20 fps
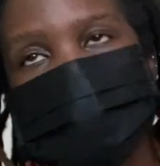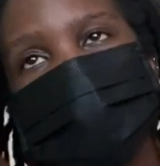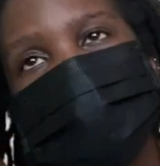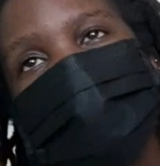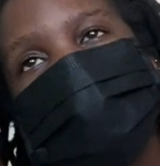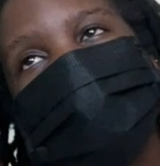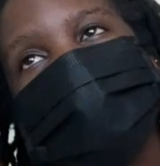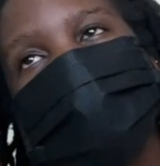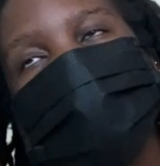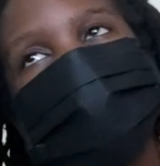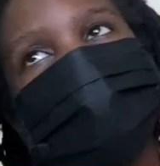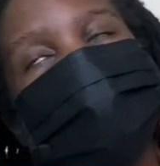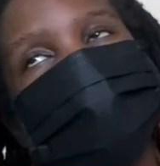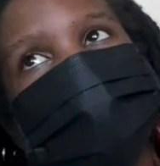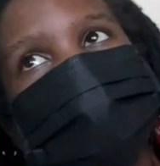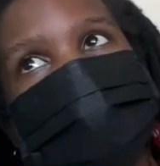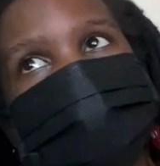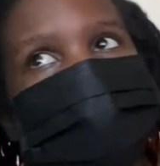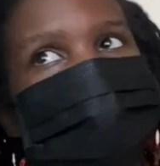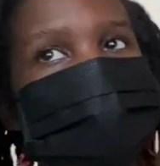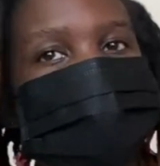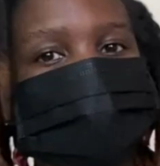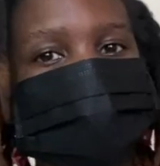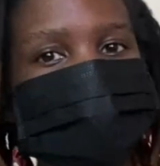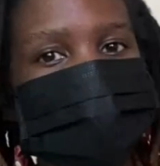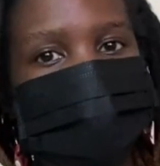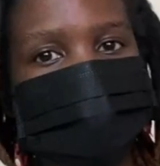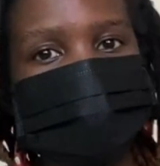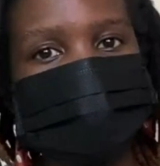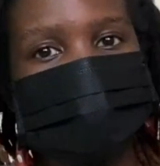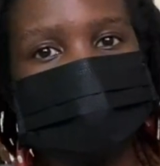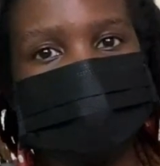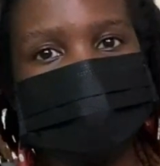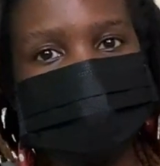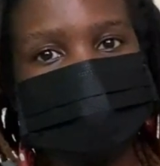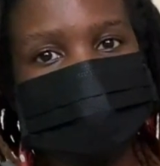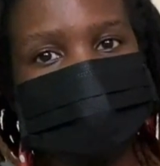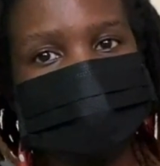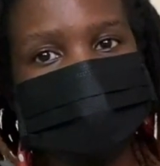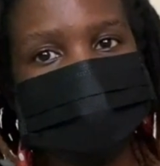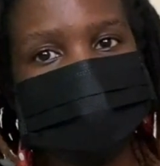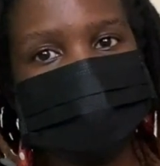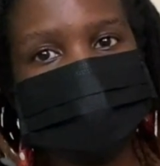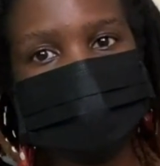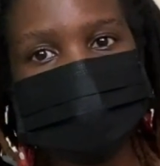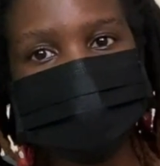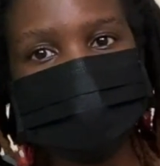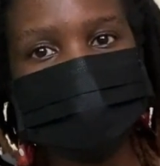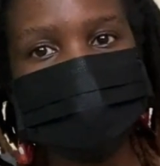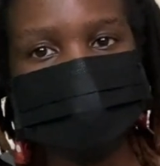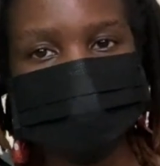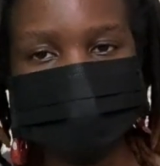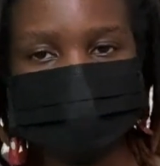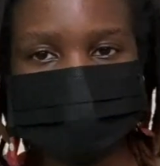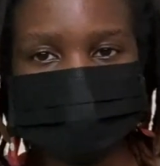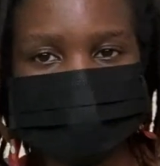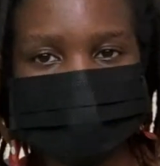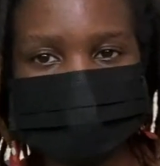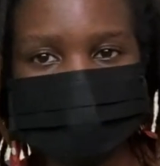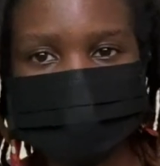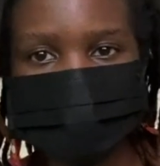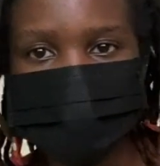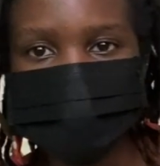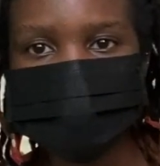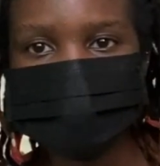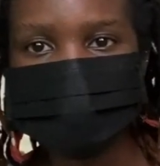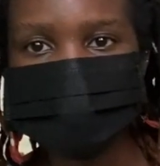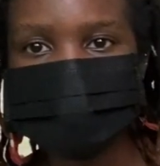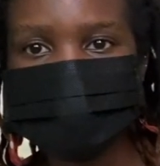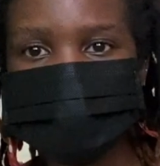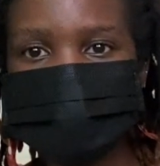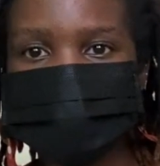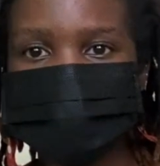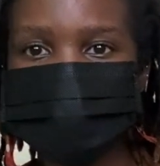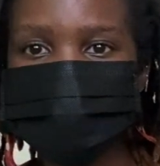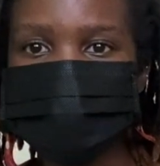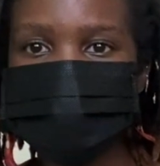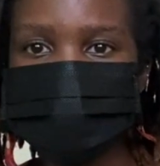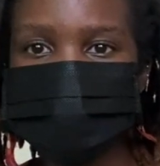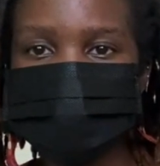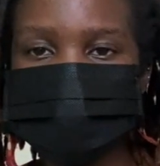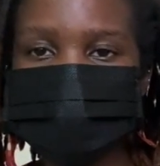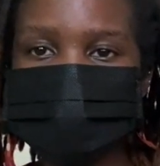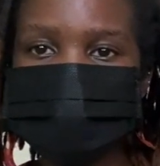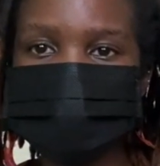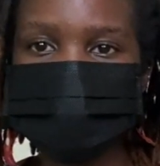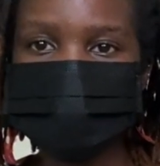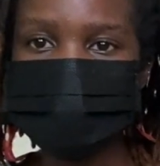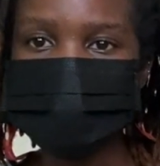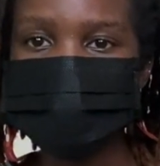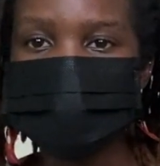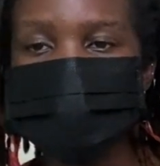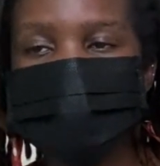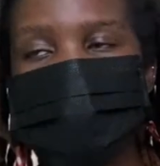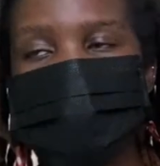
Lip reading: And I'm very quite self-conscious at the moment, unfortunately.